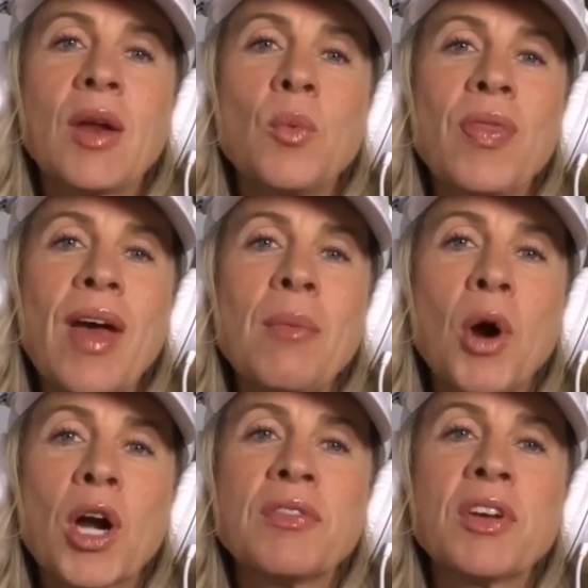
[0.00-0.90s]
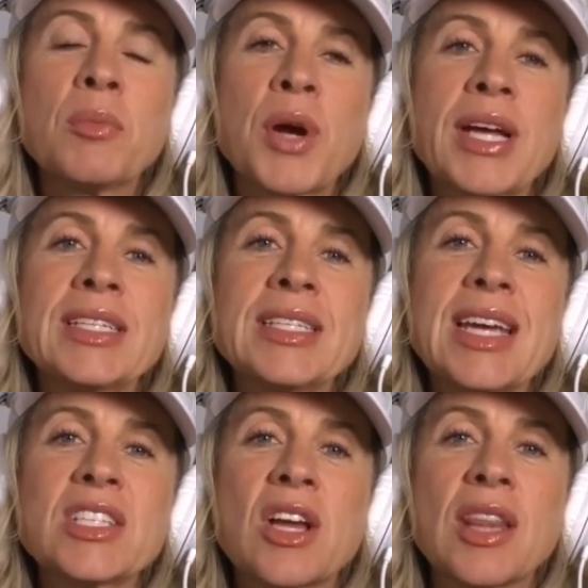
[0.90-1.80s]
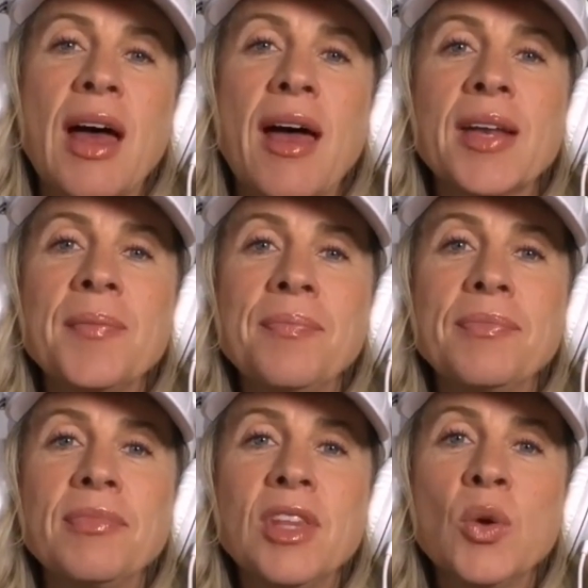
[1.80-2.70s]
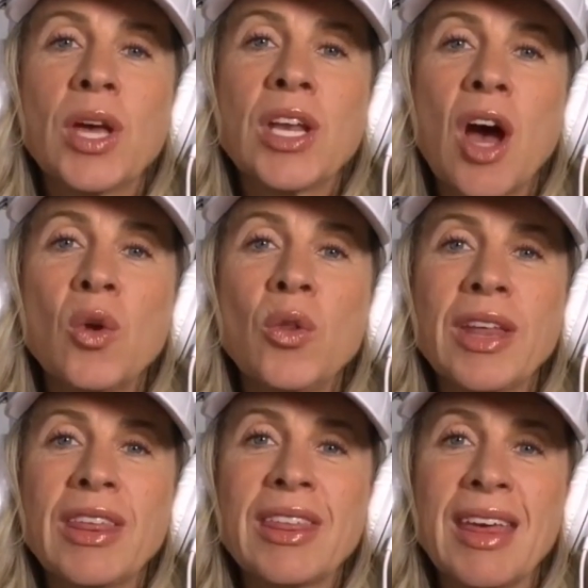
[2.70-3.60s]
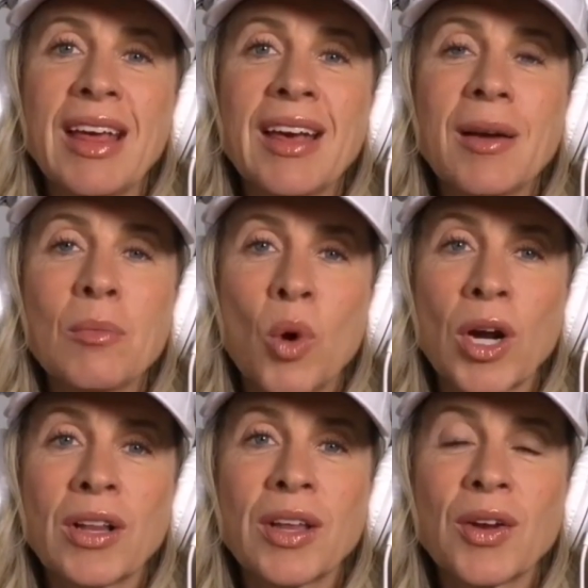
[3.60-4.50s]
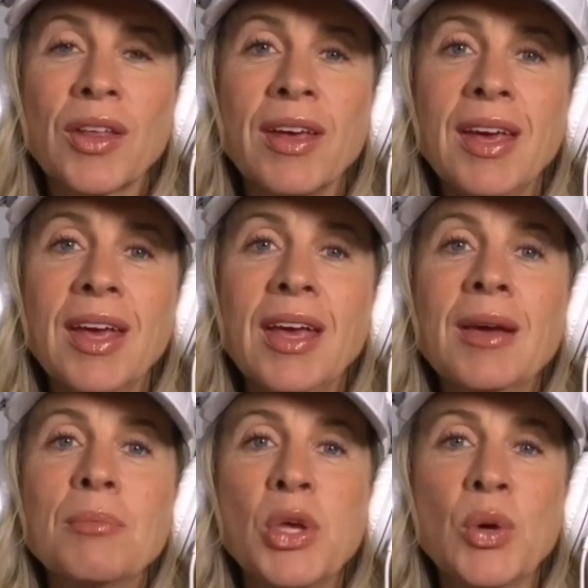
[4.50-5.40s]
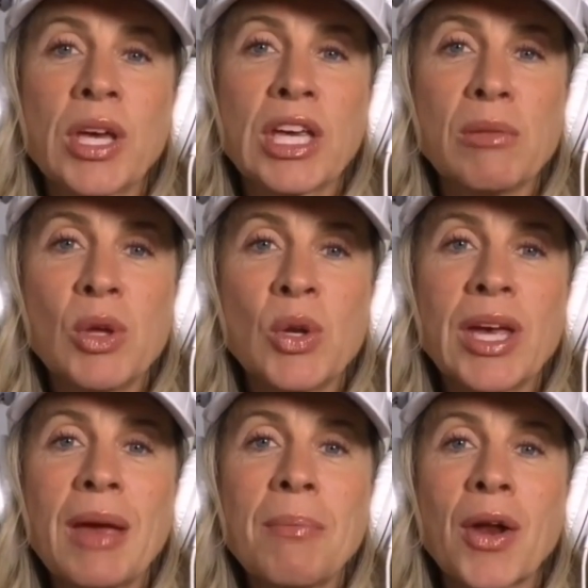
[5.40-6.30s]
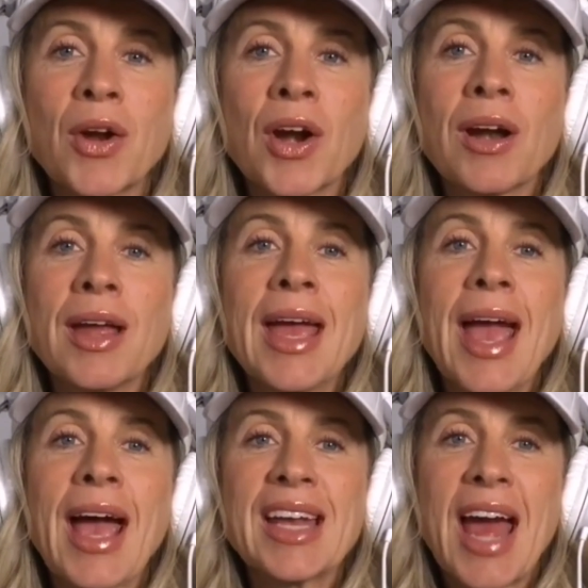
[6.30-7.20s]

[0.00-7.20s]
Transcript: And when that part of your brain stays online, you can not only think more clearly, but you can communicate better and